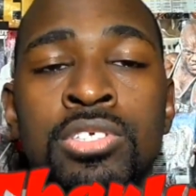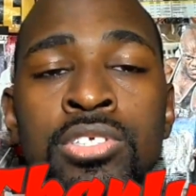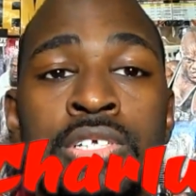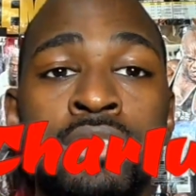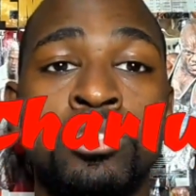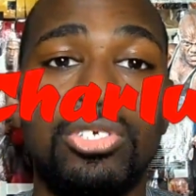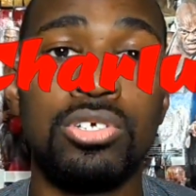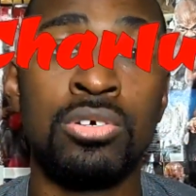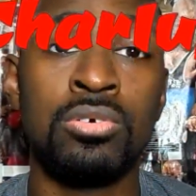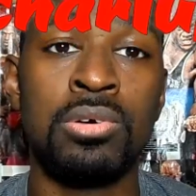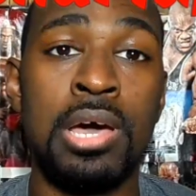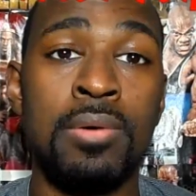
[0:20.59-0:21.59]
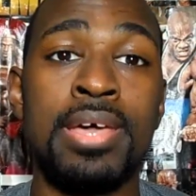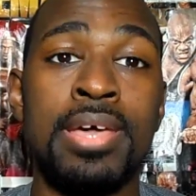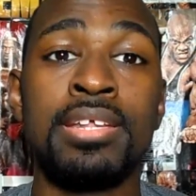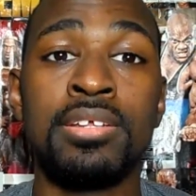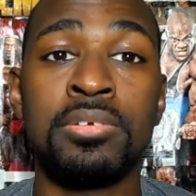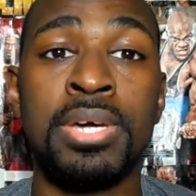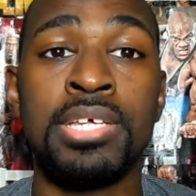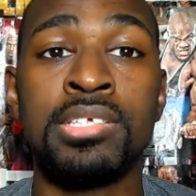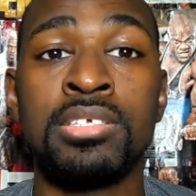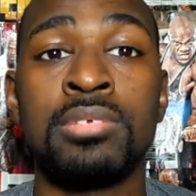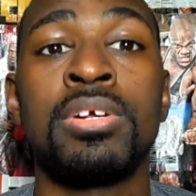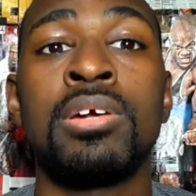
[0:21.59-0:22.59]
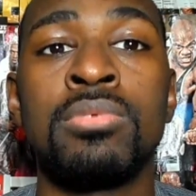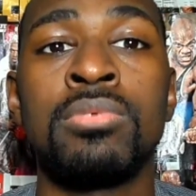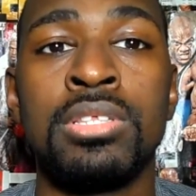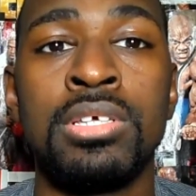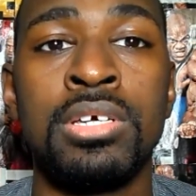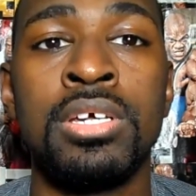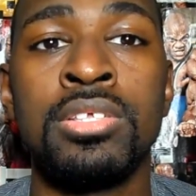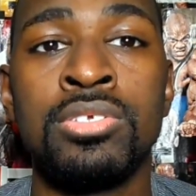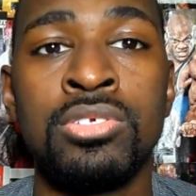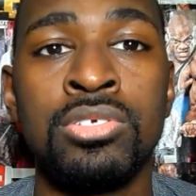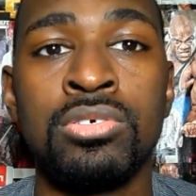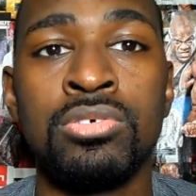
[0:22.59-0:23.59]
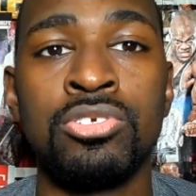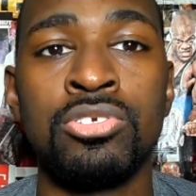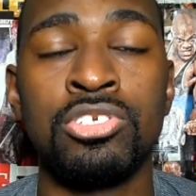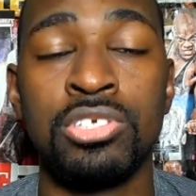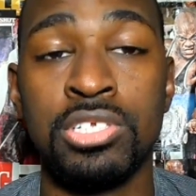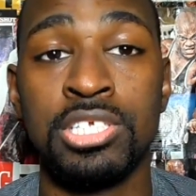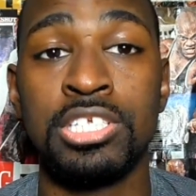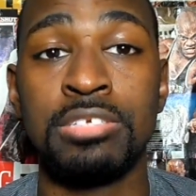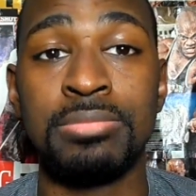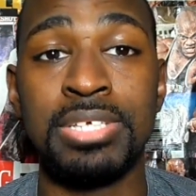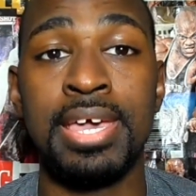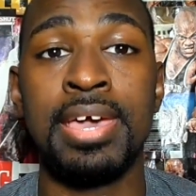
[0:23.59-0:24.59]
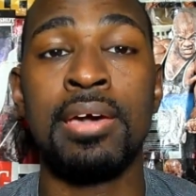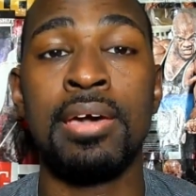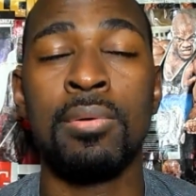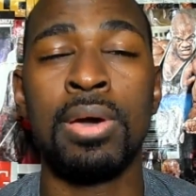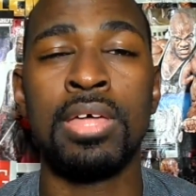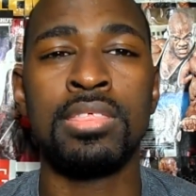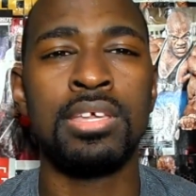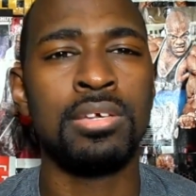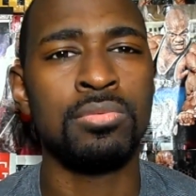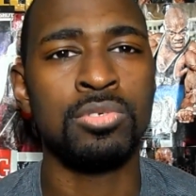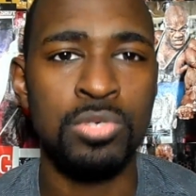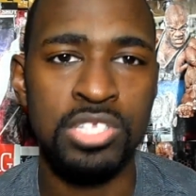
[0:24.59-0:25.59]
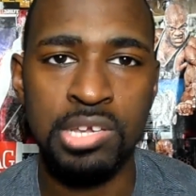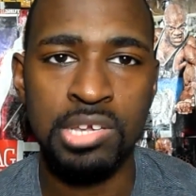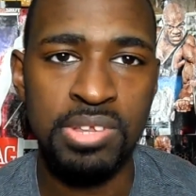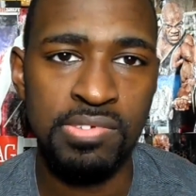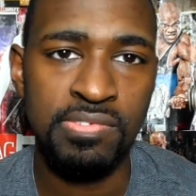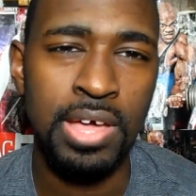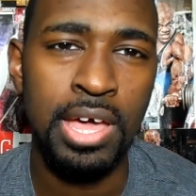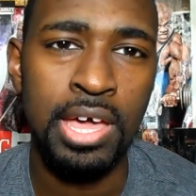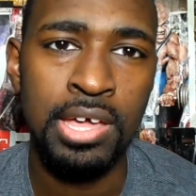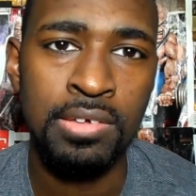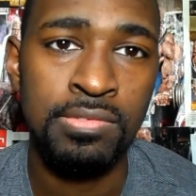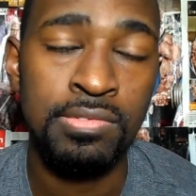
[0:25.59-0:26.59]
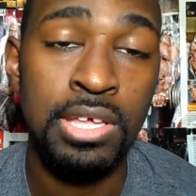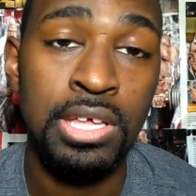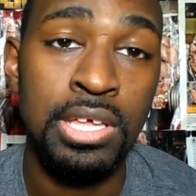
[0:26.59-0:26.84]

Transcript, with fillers: It's just gonna show how I ended my sim route with the cut. So you're just gonna see me at I think it was 175